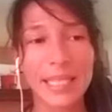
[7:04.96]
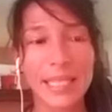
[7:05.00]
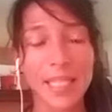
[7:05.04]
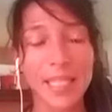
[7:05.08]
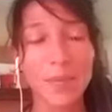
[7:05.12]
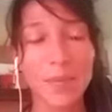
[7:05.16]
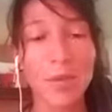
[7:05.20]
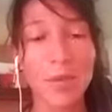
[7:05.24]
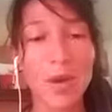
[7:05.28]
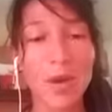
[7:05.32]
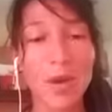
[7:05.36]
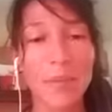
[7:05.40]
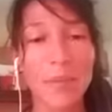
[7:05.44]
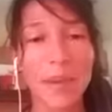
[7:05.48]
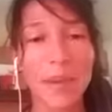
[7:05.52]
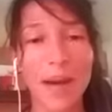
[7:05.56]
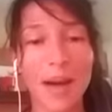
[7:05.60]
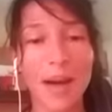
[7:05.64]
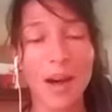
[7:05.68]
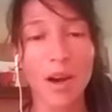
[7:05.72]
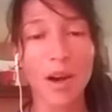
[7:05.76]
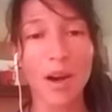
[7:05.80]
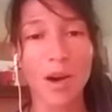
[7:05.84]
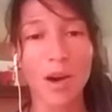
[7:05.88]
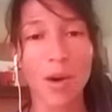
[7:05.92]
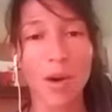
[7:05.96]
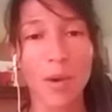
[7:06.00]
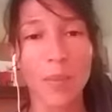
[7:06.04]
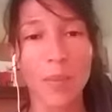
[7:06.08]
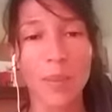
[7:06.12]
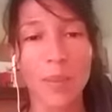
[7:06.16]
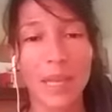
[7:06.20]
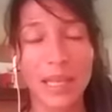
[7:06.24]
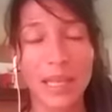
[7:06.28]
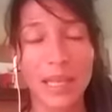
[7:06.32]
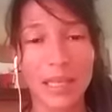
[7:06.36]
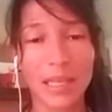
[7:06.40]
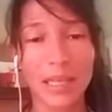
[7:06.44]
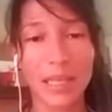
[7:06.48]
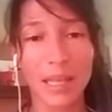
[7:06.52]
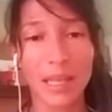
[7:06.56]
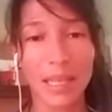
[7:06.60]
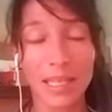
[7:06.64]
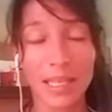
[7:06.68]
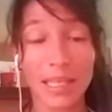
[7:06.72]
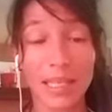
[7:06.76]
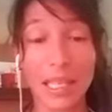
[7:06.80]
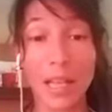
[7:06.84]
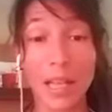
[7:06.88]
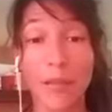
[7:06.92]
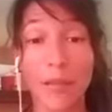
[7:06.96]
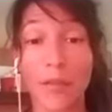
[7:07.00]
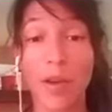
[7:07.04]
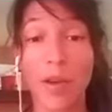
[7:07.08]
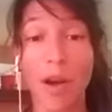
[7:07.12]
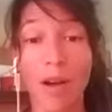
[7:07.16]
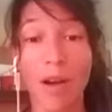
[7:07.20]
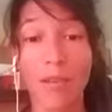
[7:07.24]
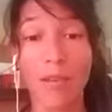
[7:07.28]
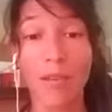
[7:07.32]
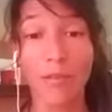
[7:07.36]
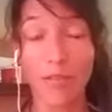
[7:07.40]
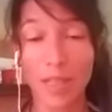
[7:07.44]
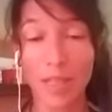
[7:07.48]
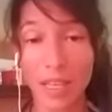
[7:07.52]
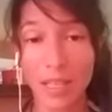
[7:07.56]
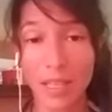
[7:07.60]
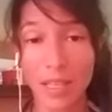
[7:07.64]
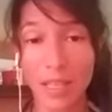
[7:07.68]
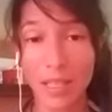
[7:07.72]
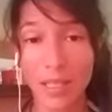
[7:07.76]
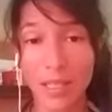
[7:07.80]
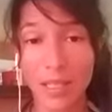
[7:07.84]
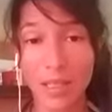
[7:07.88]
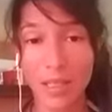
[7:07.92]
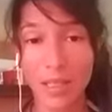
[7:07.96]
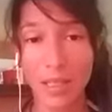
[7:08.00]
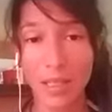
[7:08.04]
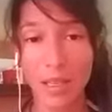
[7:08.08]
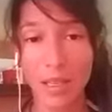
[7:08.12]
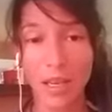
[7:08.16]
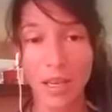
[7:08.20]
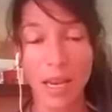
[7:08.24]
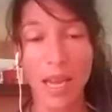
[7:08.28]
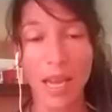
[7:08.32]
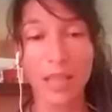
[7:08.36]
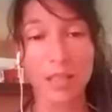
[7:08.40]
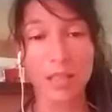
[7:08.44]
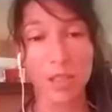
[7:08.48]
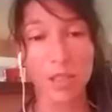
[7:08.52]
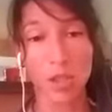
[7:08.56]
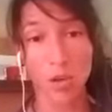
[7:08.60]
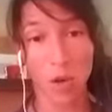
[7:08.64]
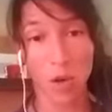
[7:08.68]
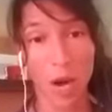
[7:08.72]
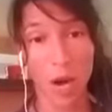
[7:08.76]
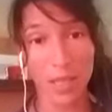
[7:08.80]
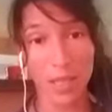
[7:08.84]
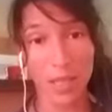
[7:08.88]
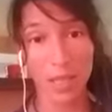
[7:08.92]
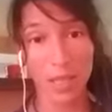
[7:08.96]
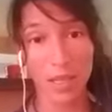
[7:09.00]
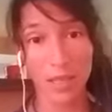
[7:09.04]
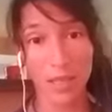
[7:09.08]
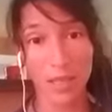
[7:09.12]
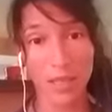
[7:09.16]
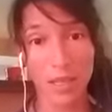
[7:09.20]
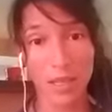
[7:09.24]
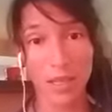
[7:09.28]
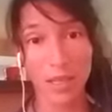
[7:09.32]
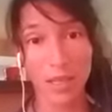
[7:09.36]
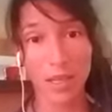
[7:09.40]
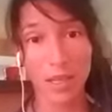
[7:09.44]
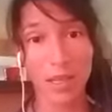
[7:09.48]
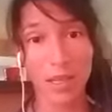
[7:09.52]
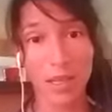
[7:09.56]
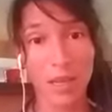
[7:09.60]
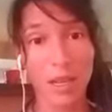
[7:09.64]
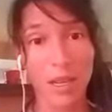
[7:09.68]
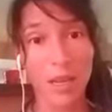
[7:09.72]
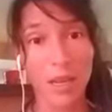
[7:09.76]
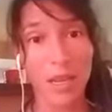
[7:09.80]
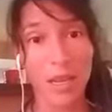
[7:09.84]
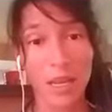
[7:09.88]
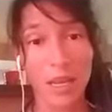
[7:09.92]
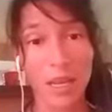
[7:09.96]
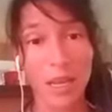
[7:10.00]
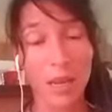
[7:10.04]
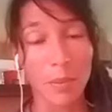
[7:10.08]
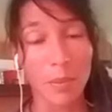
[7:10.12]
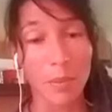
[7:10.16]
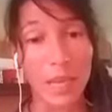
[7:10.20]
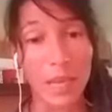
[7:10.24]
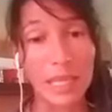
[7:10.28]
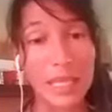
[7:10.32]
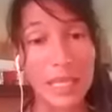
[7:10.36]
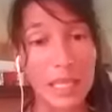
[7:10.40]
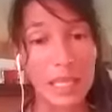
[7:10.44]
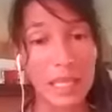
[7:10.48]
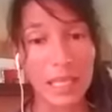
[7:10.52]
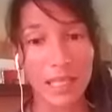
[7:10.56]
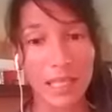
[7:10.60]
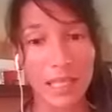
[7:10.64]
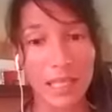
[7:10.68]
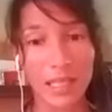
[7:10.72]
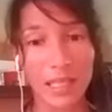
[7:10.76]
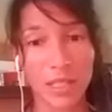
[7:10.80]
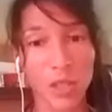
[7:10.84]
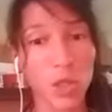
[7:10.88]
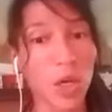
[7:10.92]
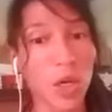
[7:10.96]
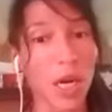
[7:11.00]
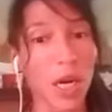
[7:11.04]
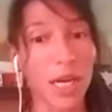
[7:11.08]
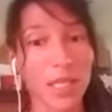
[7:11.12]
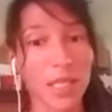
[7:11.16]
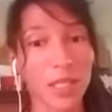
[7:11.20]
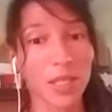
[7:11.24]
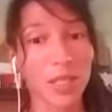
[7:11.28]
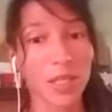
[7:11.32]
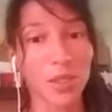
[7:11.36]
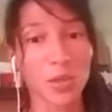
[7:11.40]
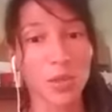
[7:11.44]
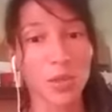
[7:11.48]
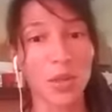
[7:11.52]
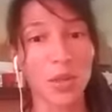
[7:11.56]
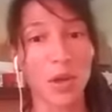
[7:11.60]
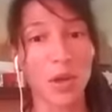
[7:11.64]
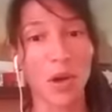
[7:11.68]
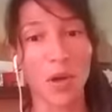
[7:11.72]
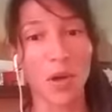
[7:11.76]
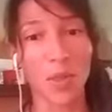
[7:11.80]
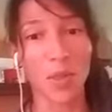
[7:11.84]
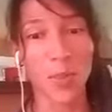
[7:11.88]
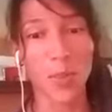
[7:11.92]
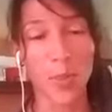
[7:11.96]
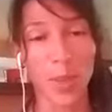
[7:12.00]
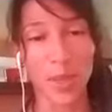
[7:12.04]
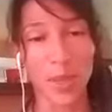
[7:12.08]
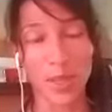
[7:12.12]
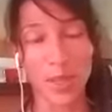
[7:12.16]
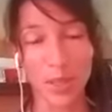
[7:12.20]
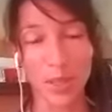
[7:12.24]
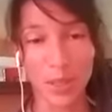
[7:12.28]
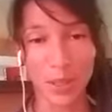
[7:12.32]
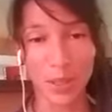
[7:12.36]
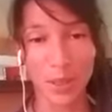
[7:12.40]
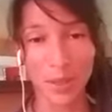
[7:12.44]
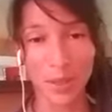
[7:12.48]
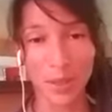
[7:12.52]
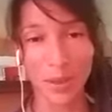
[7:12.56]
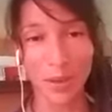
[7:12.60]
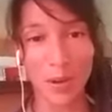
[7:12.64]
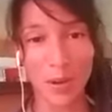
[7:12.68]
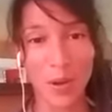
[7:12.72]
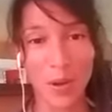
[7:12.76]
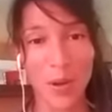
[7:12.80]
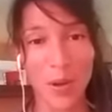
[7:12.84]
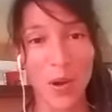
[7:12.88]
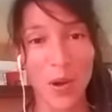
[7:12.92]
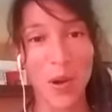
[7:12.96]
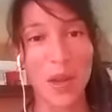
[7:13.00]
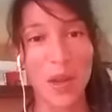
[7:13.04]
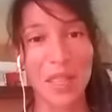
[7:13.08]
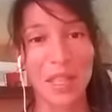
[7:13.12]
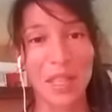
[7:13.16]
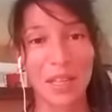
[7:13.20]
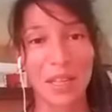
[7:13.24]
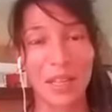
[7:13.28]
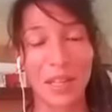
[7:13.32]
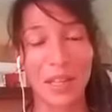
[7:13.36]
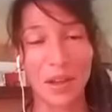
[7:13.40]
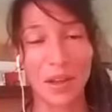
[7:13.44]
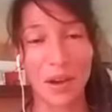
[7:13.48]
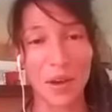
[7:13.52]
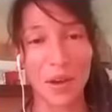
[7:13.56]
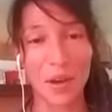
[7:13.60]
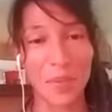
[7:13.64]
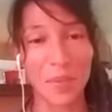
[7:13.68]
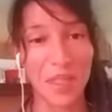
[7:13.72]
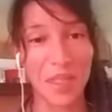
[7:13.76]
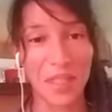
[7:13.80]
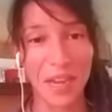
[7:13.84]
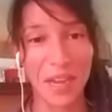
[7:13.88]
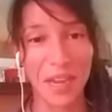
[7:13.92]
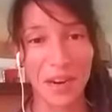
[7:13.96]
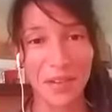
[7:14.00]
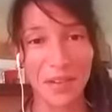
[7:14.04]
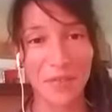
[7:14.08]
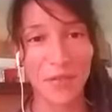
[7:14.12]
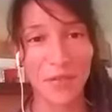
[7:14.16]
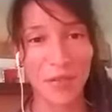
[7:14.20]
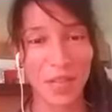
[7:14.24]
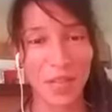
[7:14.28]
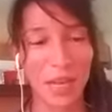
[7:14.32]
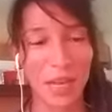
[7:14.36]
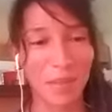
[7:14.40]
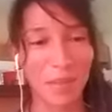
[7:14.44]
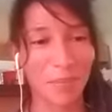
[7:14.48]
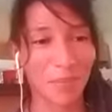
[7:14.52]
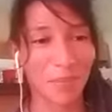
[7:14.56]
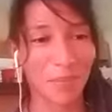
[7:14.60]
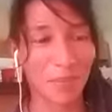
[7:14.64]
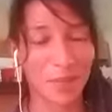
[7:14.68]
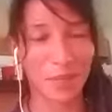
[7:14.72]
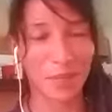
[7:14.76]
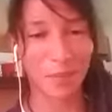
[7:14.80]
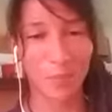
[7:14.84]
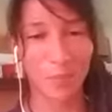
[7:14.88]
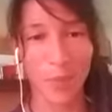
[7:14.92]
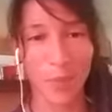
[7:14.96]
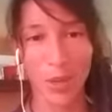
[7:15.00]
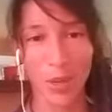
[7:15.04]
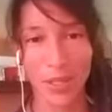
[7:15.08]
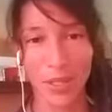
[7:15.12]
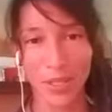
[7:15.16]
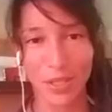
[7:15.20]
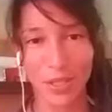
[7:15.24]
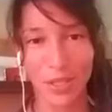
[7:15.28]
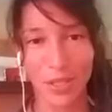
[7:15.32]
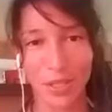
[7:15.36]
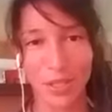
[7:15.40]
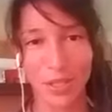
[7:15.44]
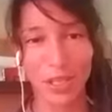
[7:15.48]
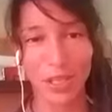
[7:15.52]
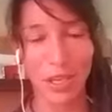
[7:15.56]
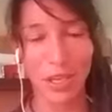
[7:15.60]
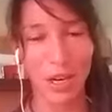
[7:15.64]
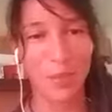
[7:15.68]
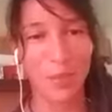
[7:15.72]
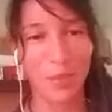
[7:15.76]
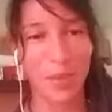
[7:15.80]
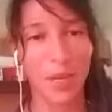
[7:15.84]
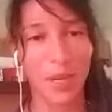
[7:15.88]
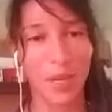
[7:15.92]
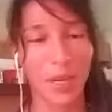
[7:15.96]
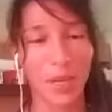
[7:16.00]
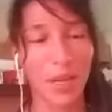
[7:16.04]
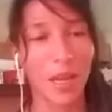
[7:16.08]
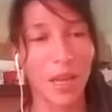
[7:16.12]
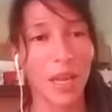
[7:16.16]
more about building the self-confidence and the trust, basically the trust to the other person, you know, knowing that they're going to be there for that posture, they're going to be